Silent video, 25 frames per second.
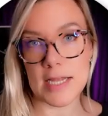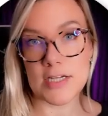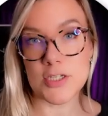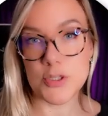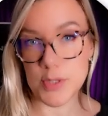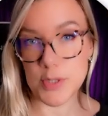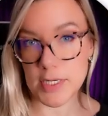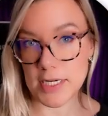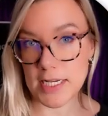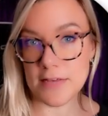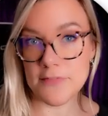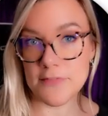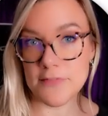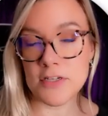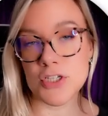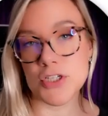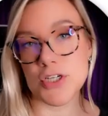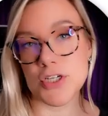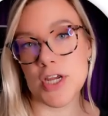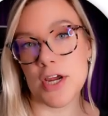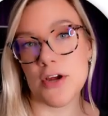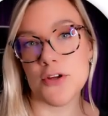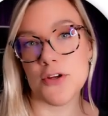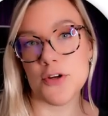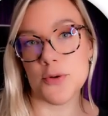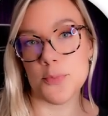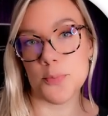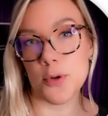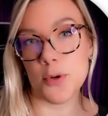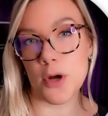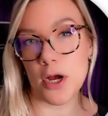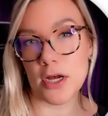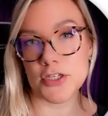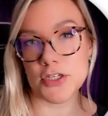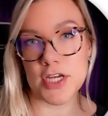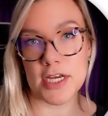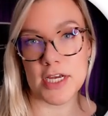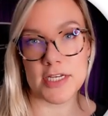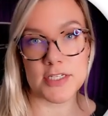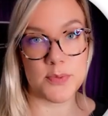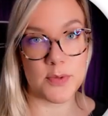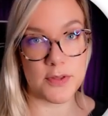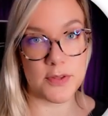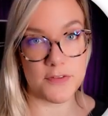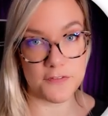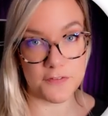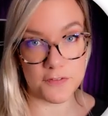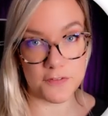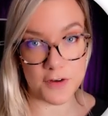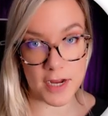And you can even share your
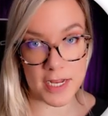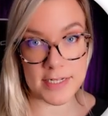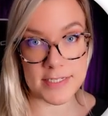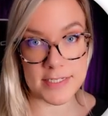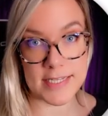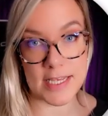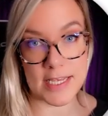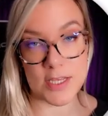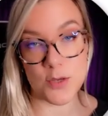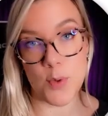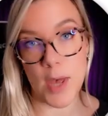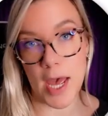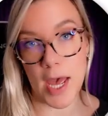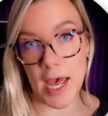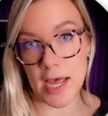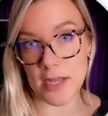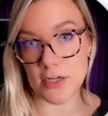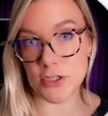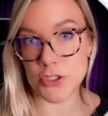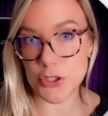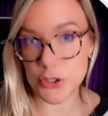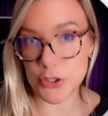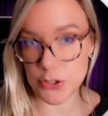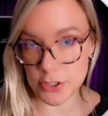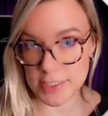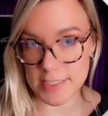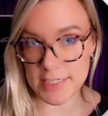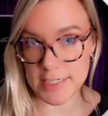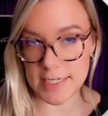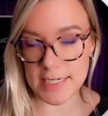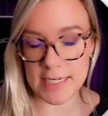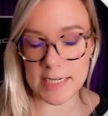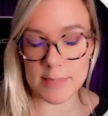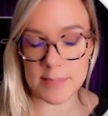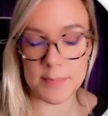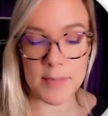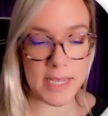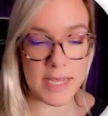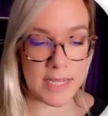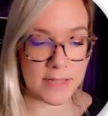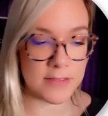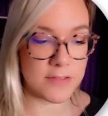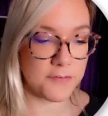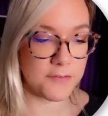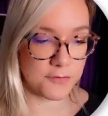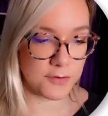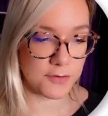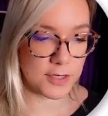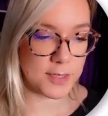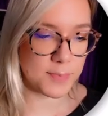projects with friends that you add to your team
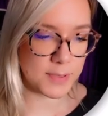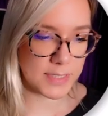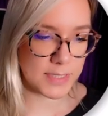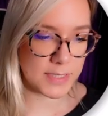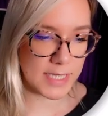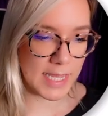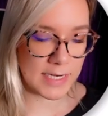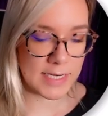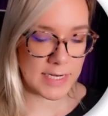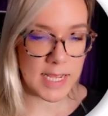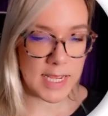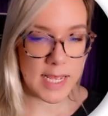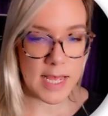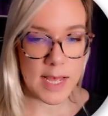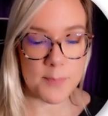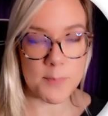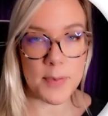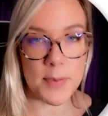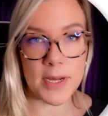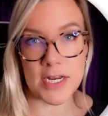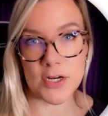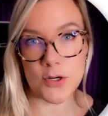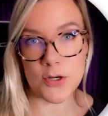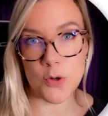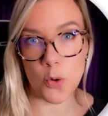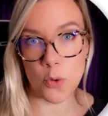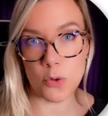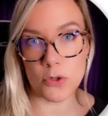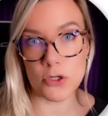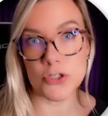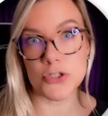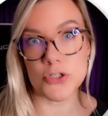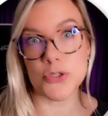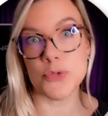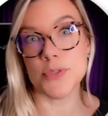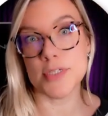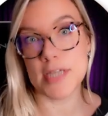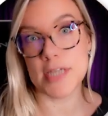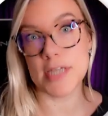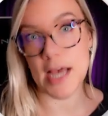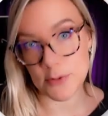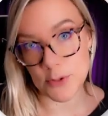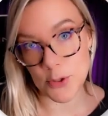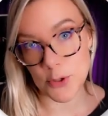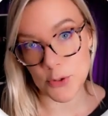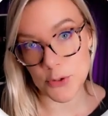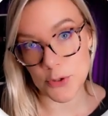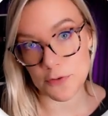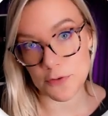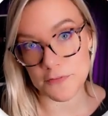in the free plan. But in order to
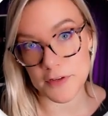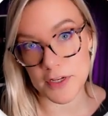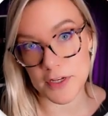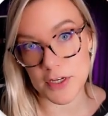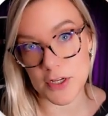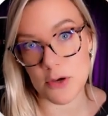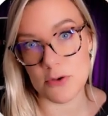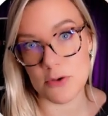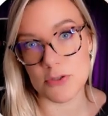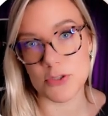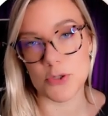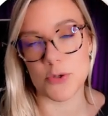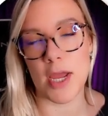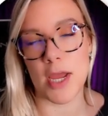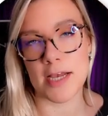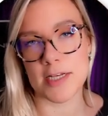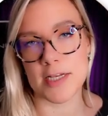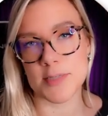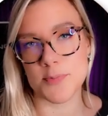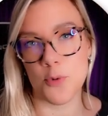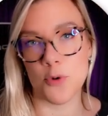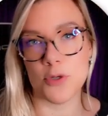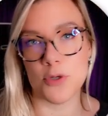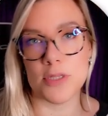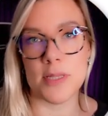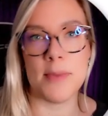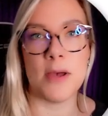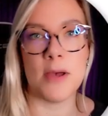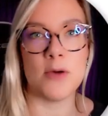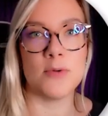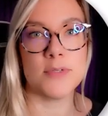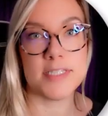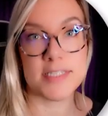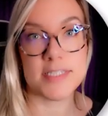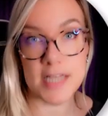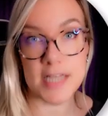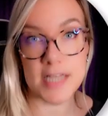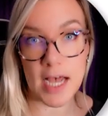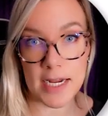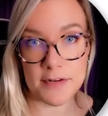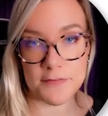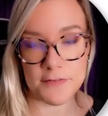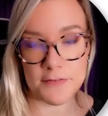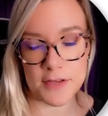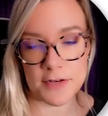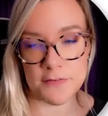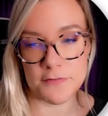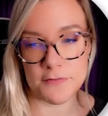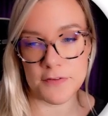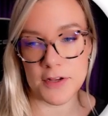download your videos or export them
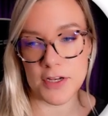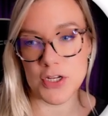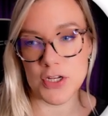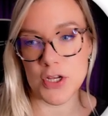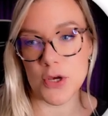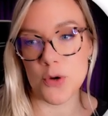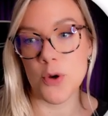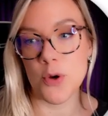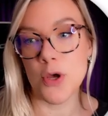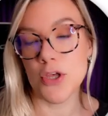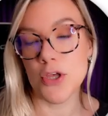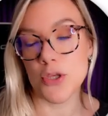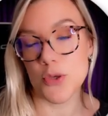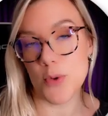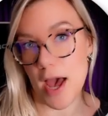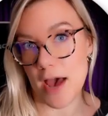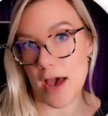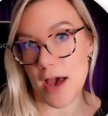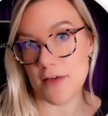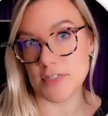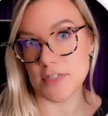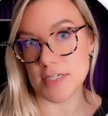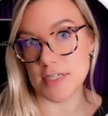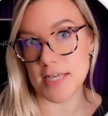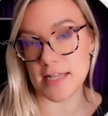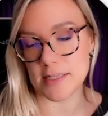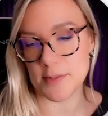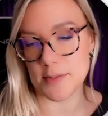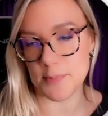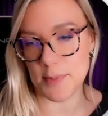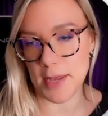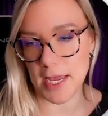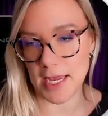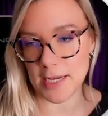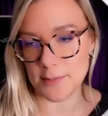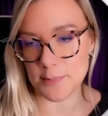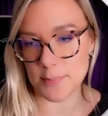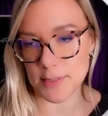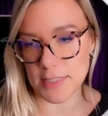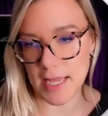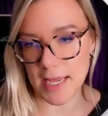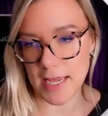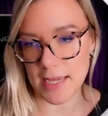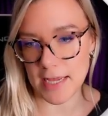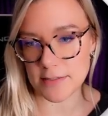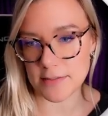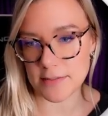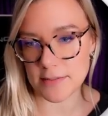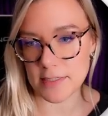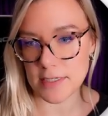outside of InVideo, you have to get the paid
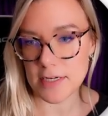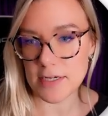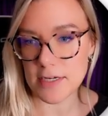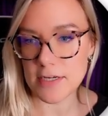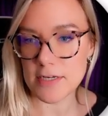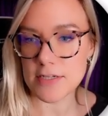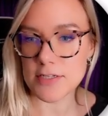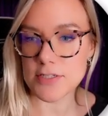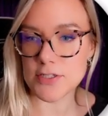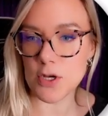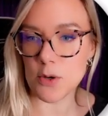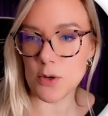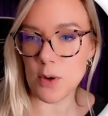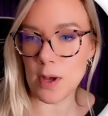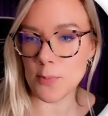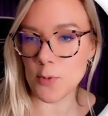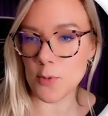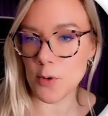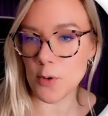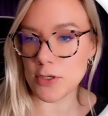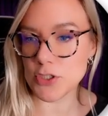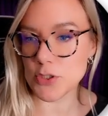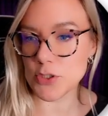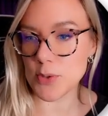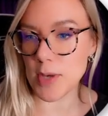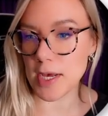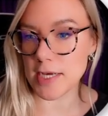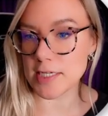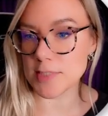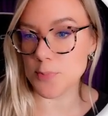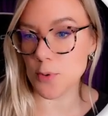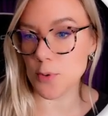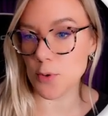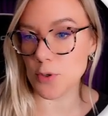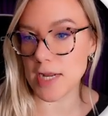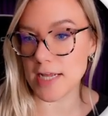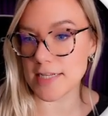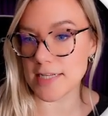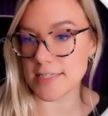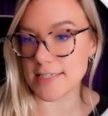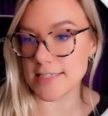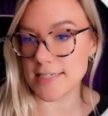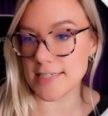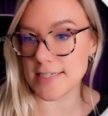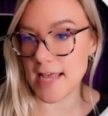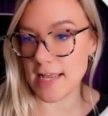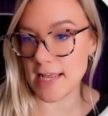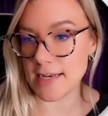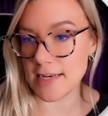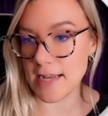plan. So I'm going to export
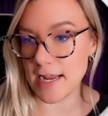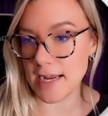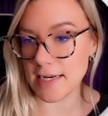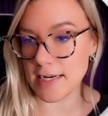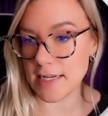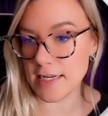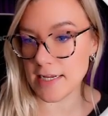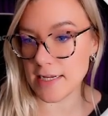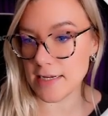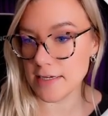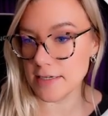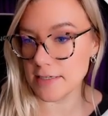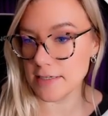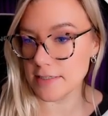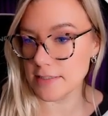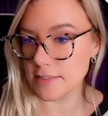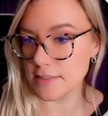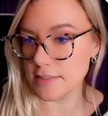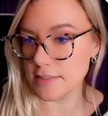as 1080.